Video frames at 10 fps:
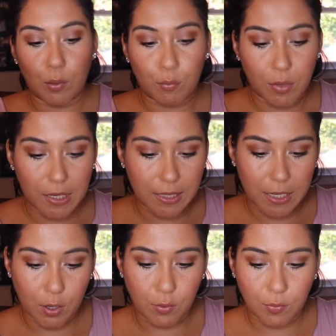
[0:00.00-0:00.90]

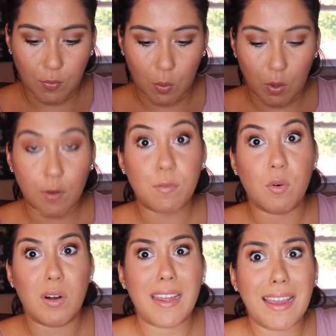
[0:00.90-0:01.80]
Retail for
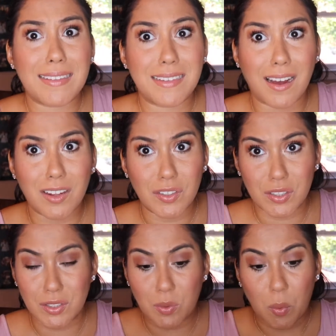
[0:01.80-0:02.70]

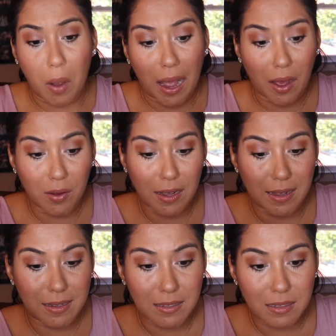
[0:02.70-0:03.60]
$48. Wow,
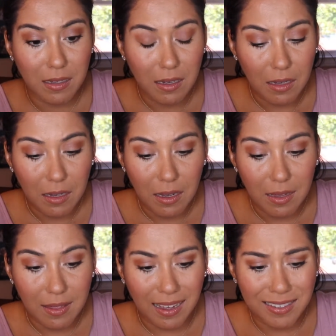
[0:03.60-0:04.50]
guys,
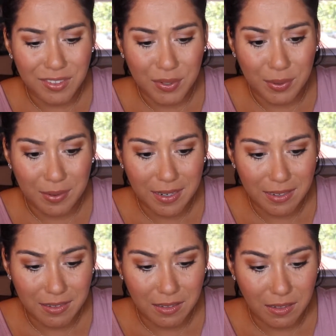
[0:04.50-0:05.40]
that's
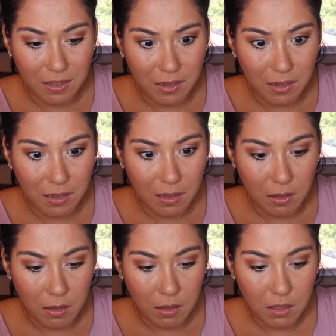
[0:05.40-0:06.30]
crazy.
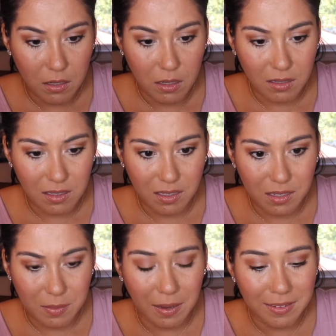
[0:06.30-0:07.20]
That's
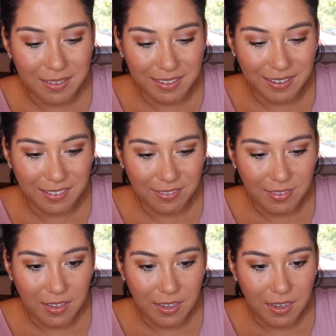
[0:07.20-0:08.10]
expensive.
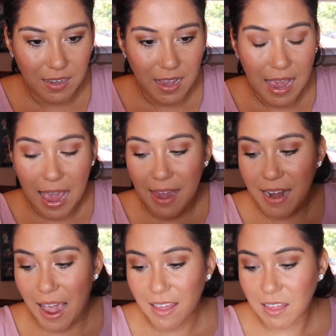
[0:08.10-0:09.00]
And
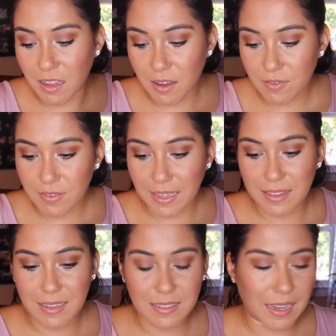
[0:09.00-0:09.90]
I love
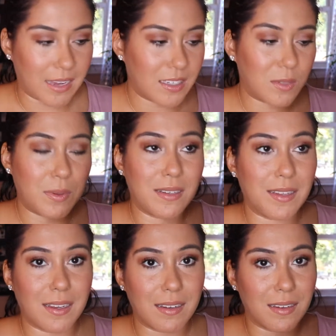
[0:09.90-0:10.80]
like these sizes because
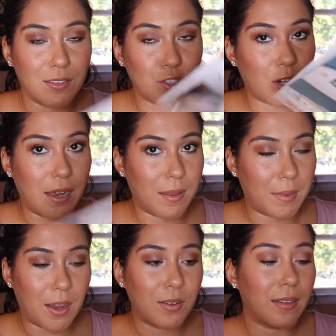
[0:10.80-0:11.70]
I can try them
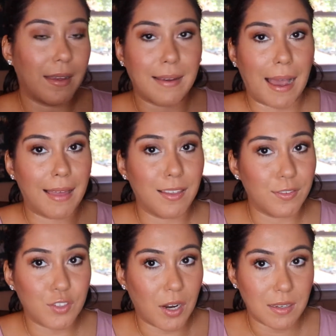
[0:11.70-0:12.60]
out. Like, I
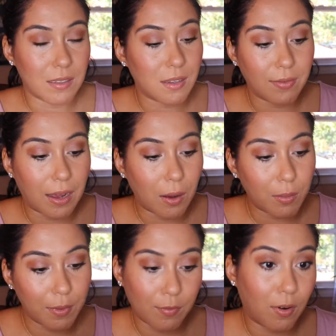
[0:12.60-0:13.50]
love trying stuff
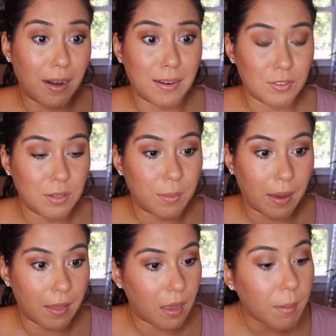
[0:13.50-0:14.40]
out before I actually
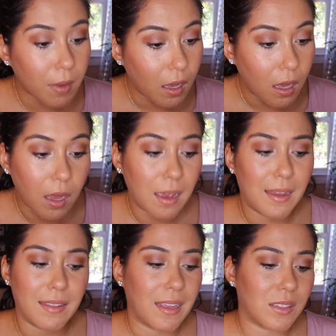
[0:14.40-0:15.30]
buy them,
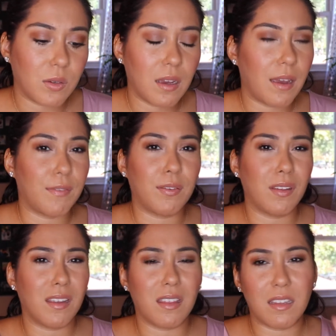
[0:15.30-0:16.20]
and that's why I feel
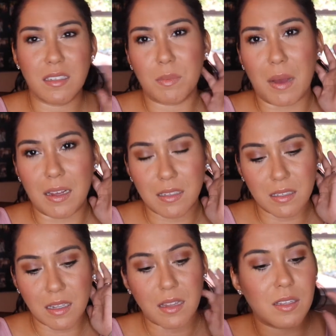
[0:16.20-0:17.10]
like these
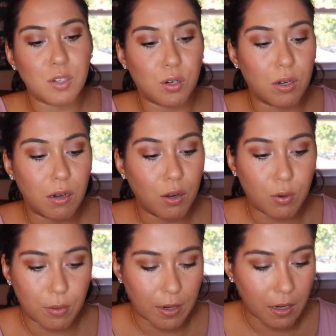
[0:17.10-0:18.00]
boxes like this are
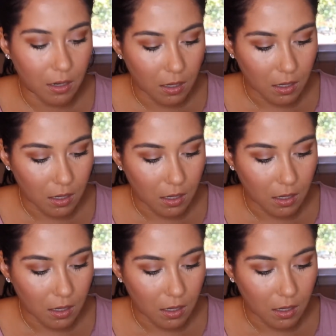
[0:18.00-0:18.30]
great.